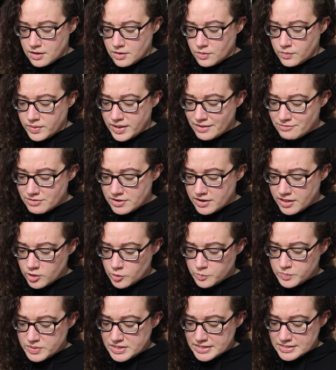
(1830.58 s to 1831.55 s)
We have
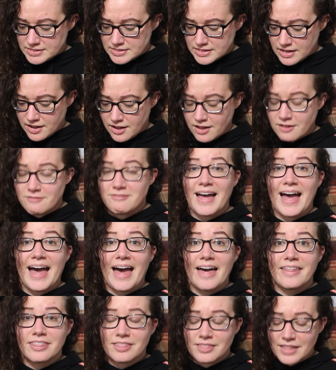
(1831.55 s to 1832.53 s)
another piece of
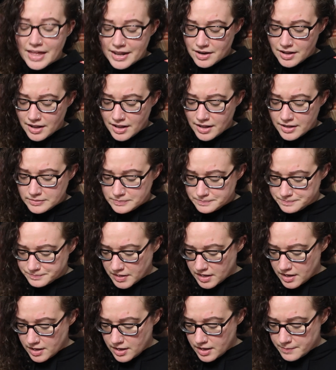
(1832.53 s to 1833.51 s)
Athleta.
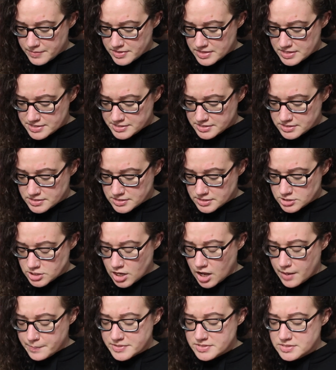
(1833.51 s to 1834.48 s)
This is a
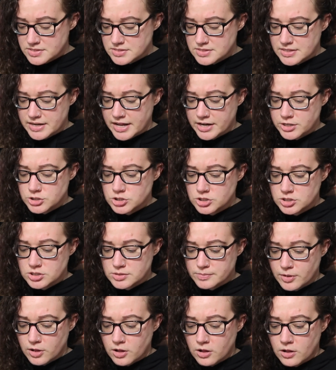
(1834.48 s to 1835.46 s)
top. This is an extra
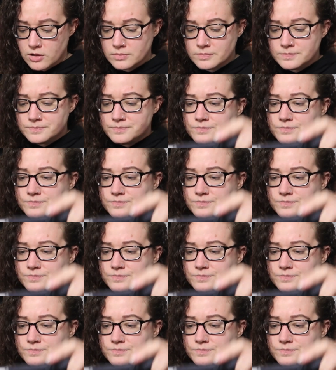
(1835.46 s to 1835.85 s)
small,